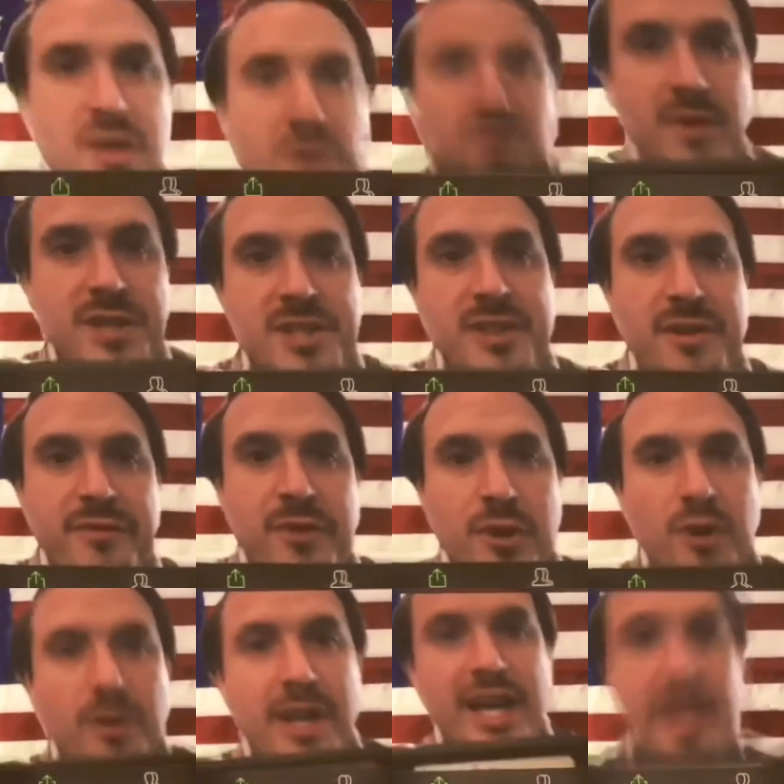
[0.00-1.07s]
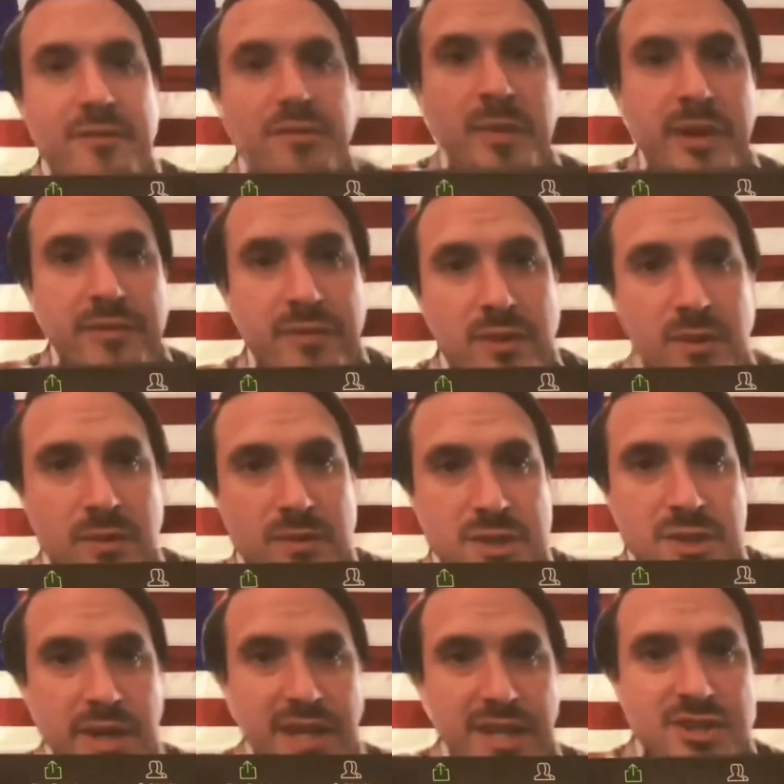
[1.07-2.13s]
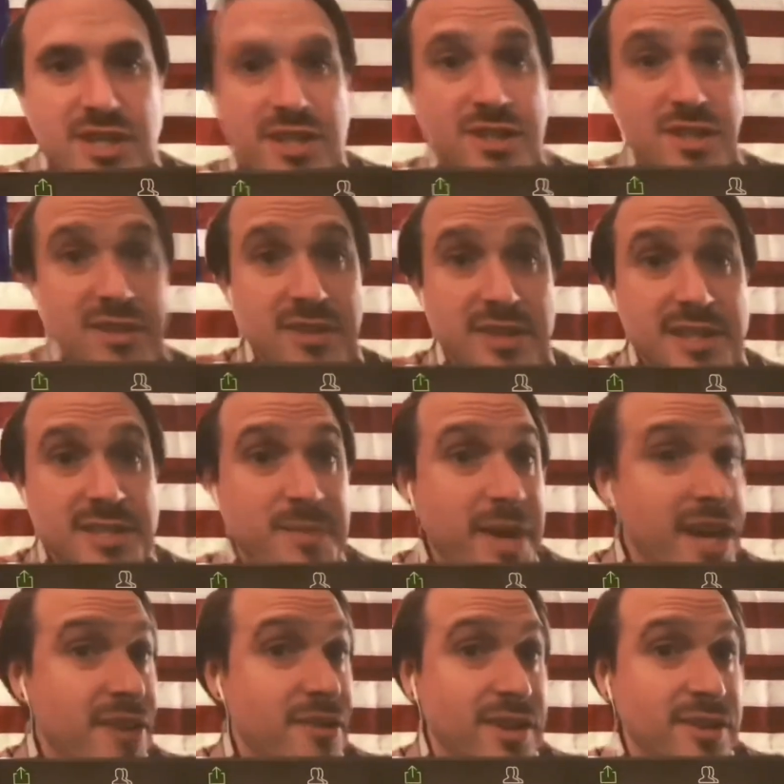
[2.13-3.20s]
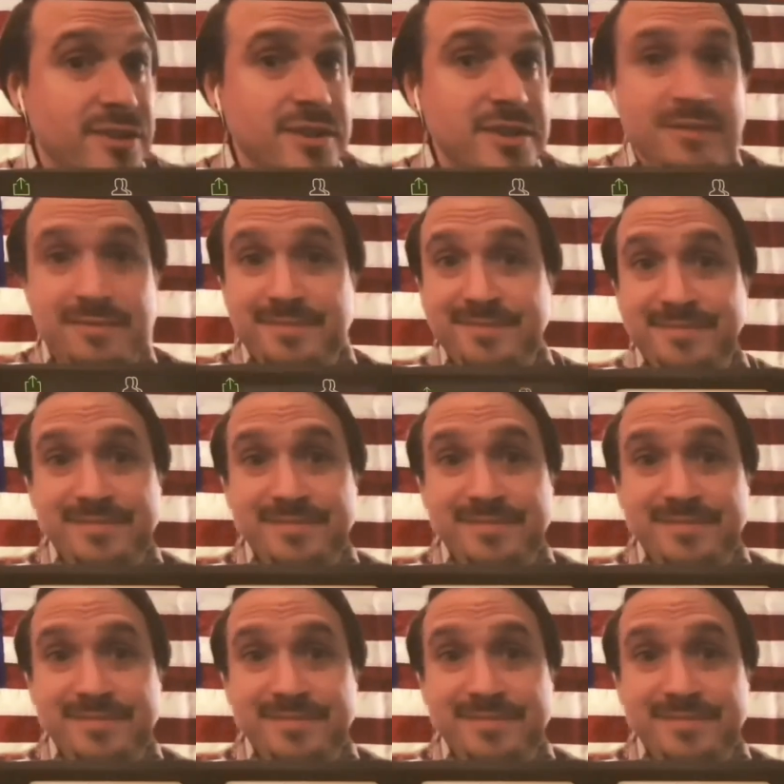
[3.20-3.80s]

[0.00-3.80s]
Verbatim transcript: is a photo I have on my phone, so I can change it to this background. What do you